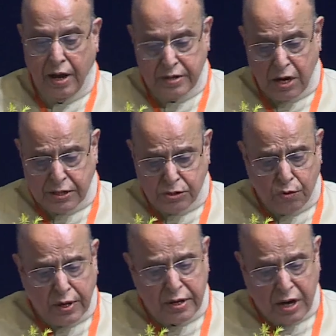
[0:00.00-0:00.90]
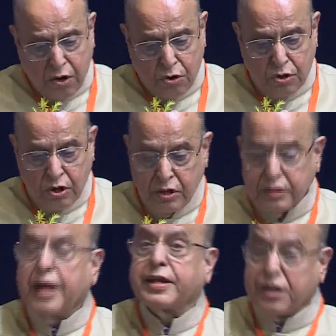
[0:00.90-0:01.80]
Let us look at now
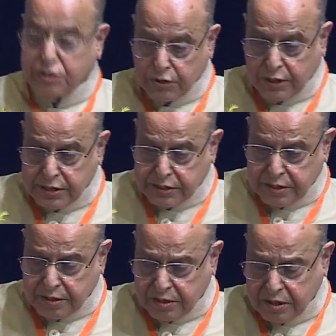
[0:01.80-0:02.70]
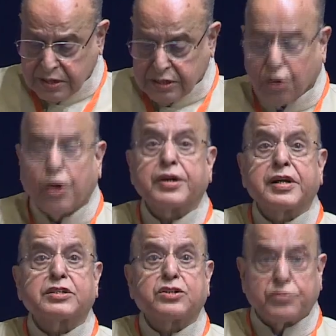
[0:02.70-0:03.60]
the higher education in the
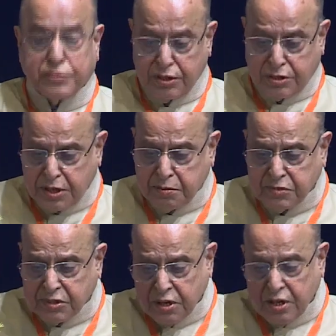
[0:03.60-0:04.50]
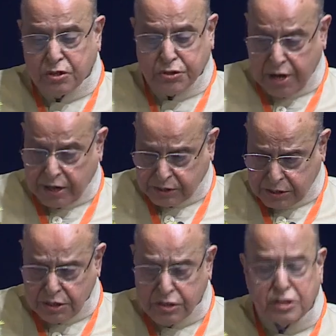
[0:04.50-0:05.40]
context of systems,
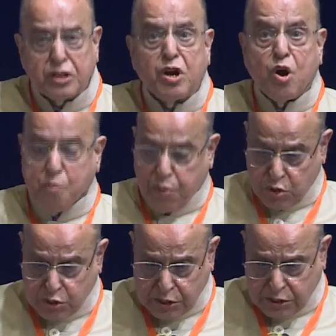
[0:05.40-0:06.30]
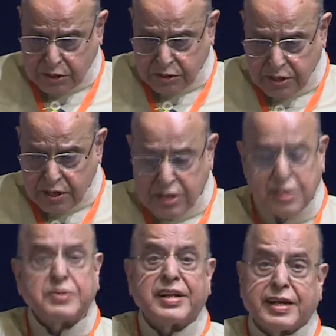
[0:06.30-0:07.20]
structures, processes.
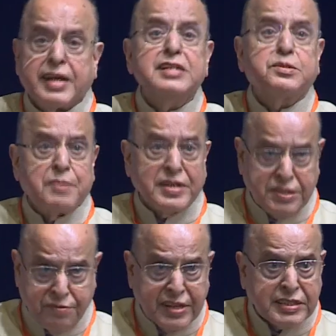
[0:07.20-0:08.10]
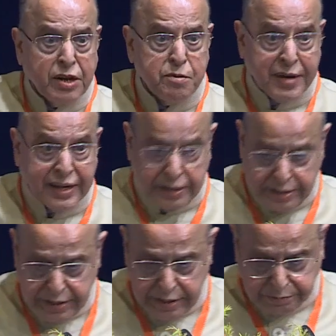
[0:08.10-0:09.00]
Some of the key specifics, I will bring it
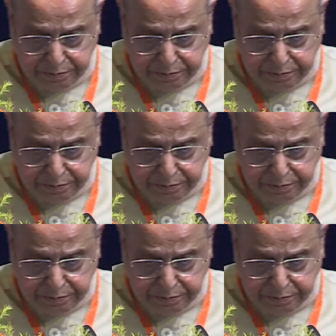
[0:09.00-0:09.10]
here.